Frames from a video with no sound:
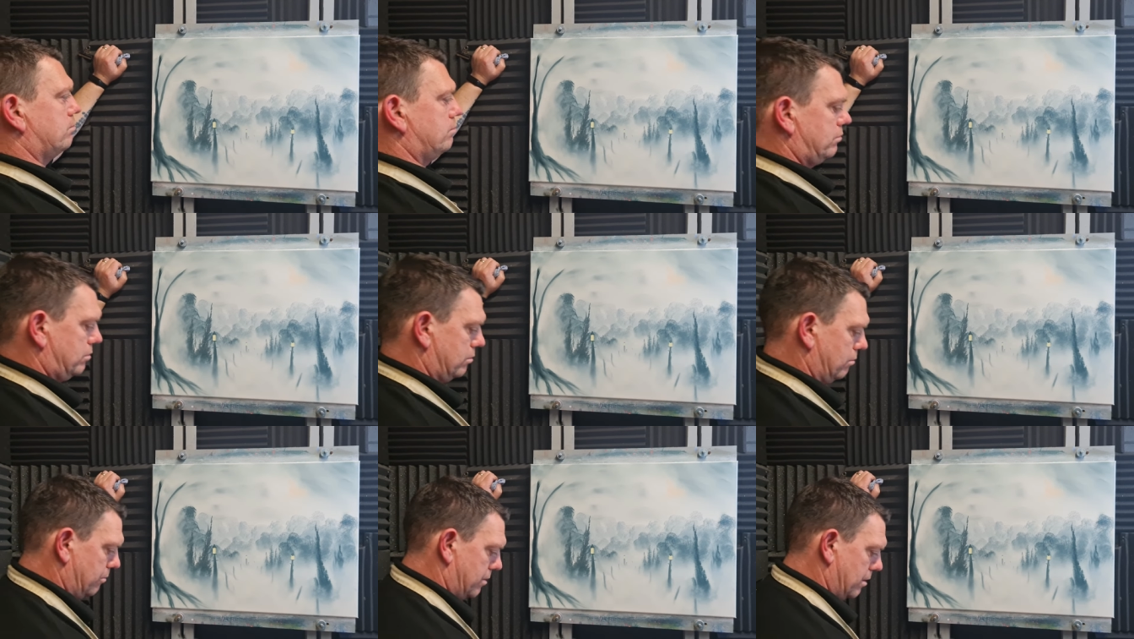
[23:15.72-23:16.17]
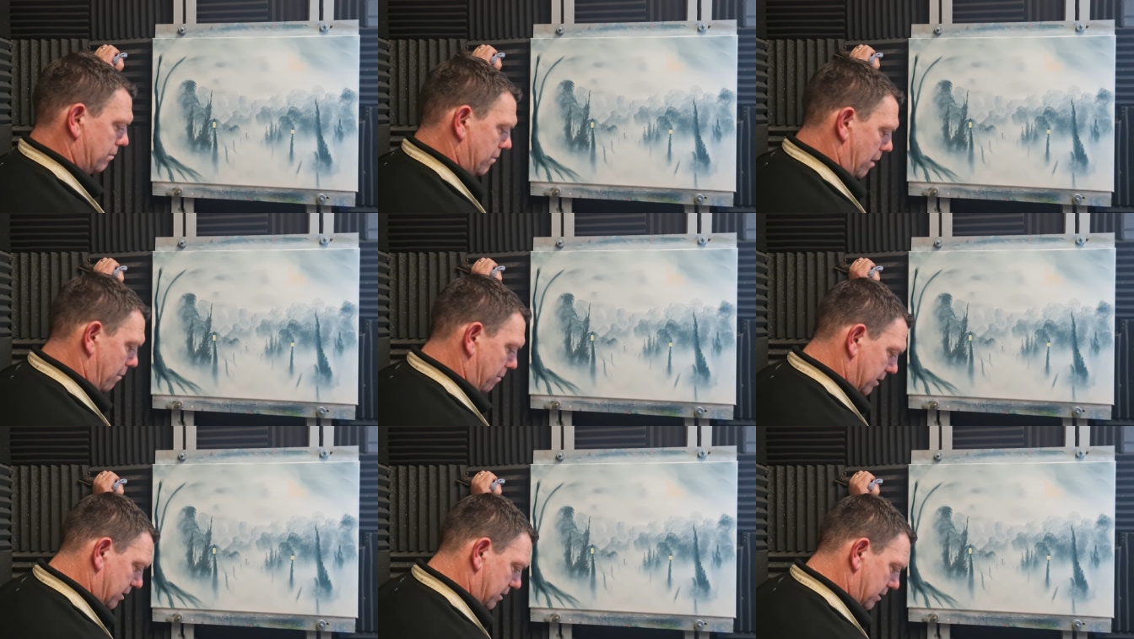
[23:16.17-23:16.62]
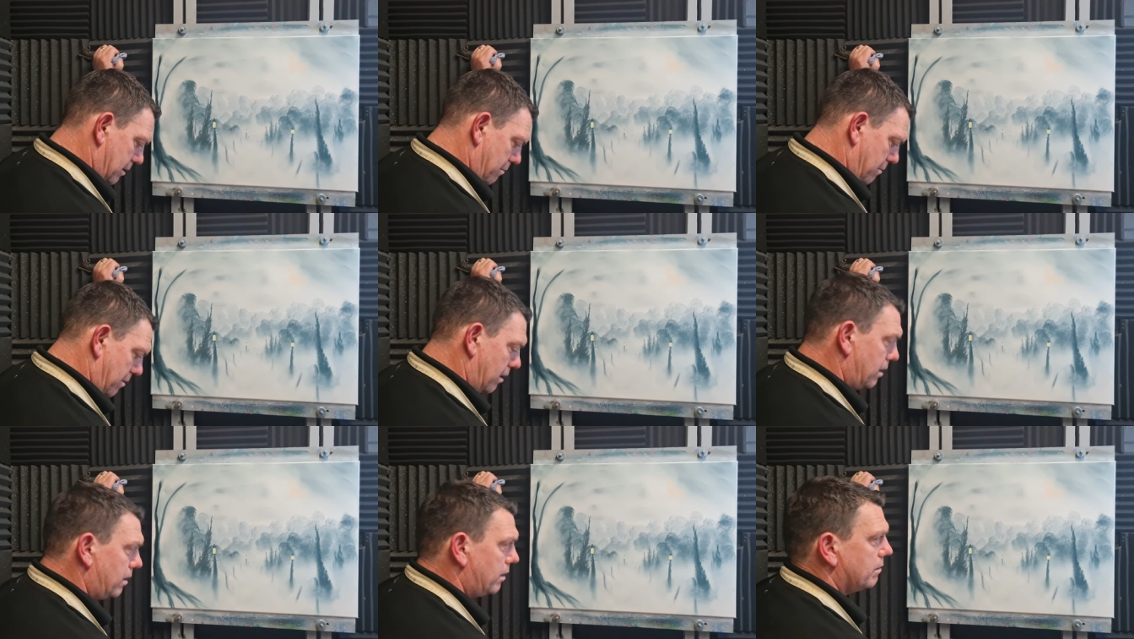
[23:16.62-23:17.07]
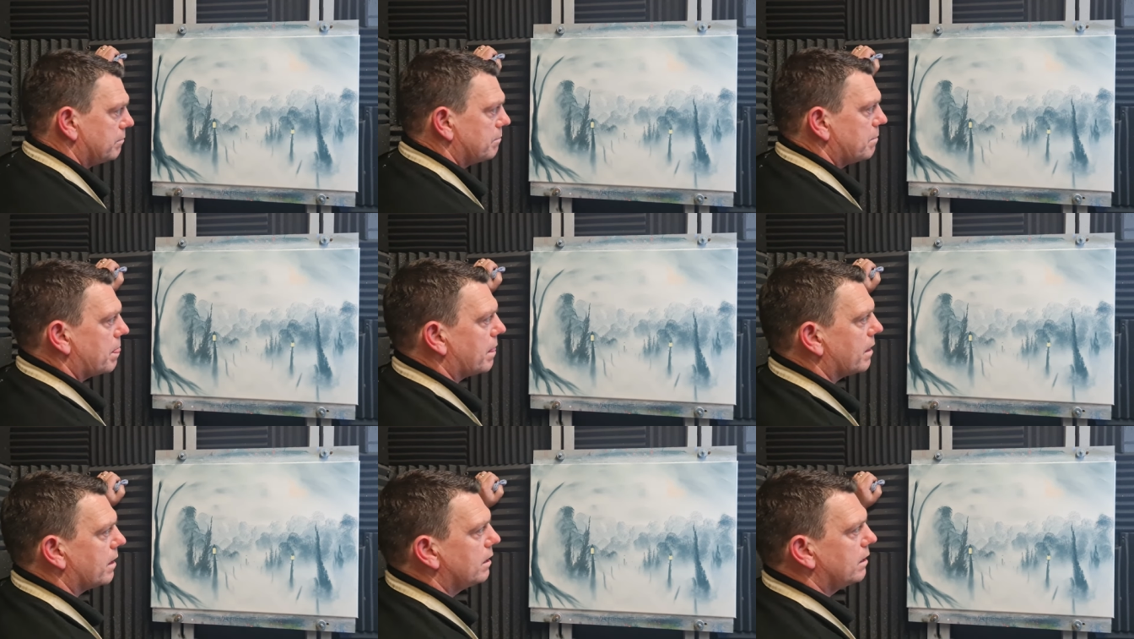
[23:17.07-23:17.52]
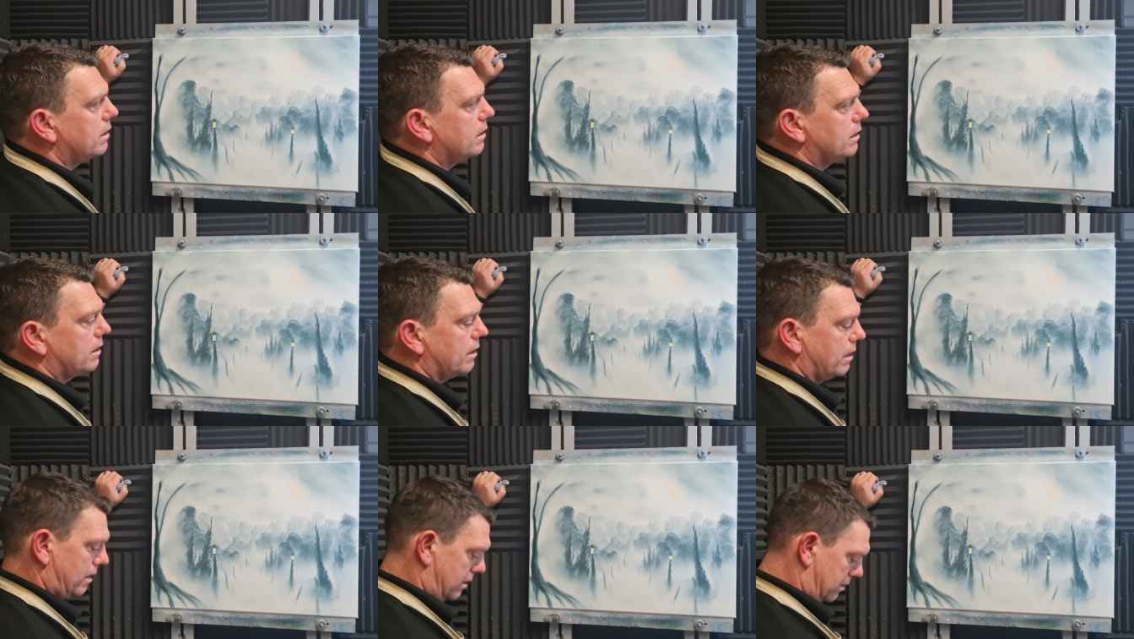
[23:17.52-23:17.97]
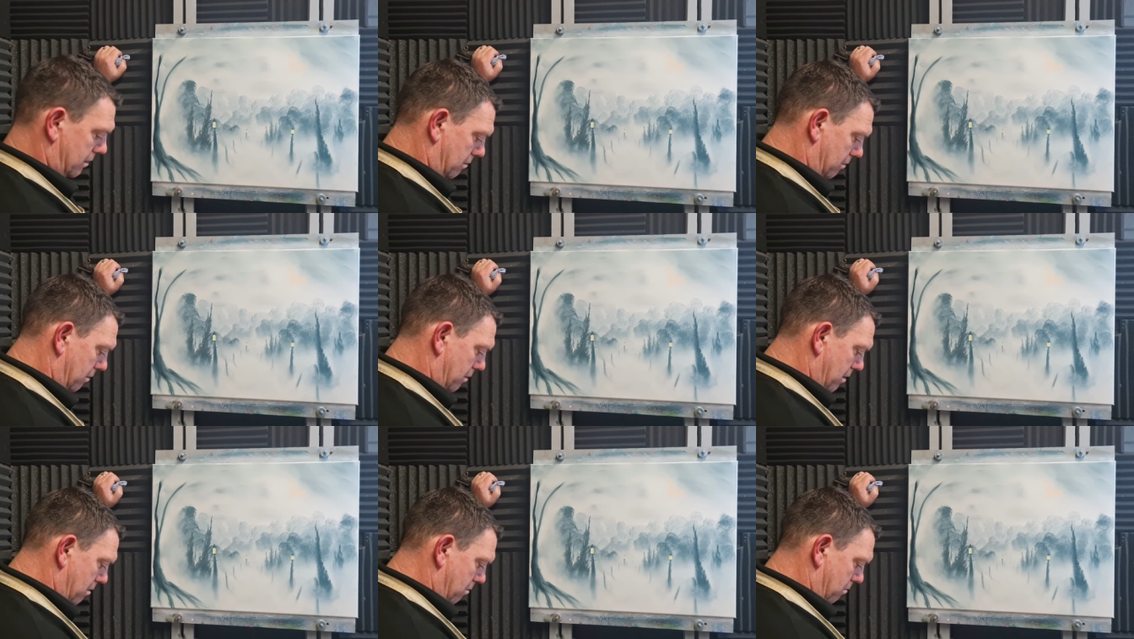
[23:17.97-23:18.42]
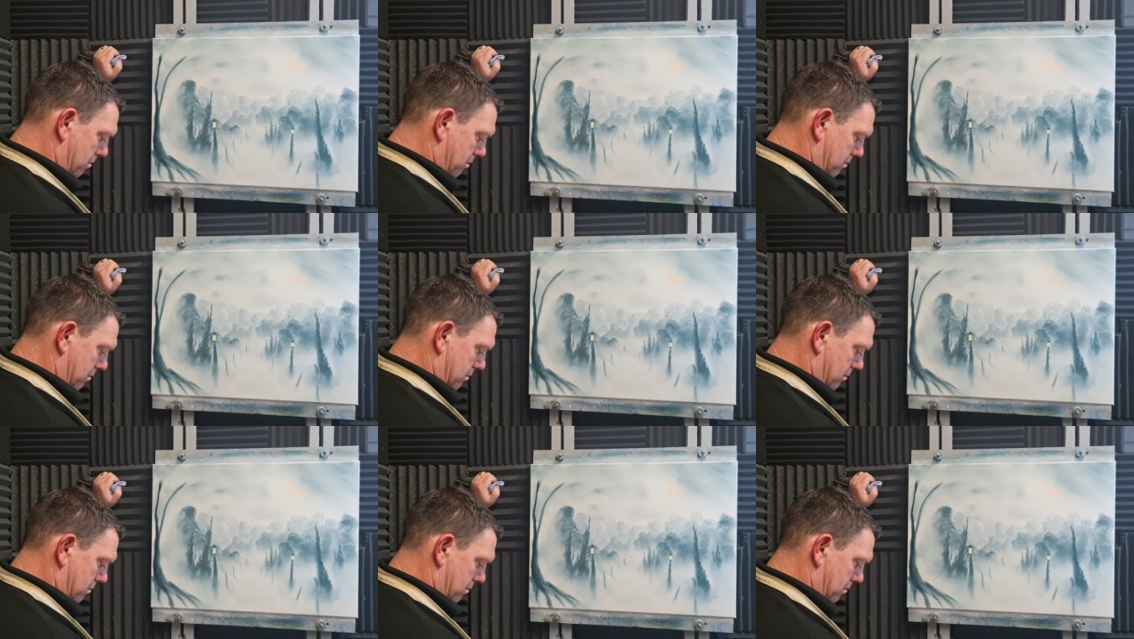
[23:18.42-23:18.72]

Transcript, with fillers: Something maybe similar. I don't know.